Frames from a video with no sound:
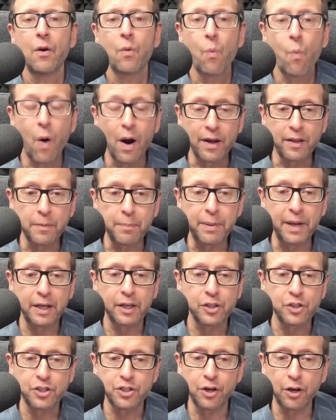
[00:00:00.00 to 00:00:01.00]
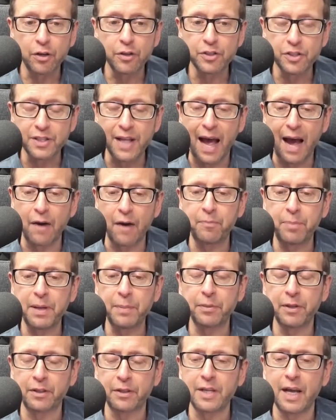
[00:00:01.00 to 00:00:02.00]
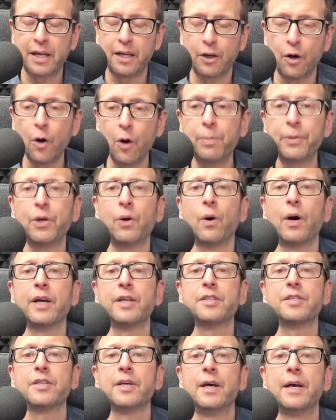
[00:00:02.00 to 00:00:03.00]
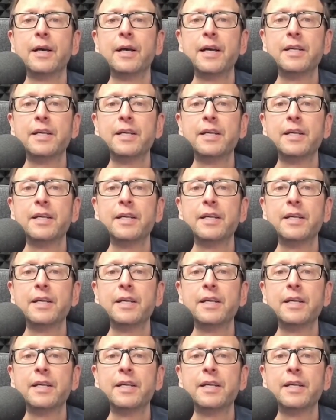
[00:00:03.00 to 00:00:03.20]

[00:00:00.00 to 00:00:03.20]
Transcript: One of the big concerns now, if people are taking opioids,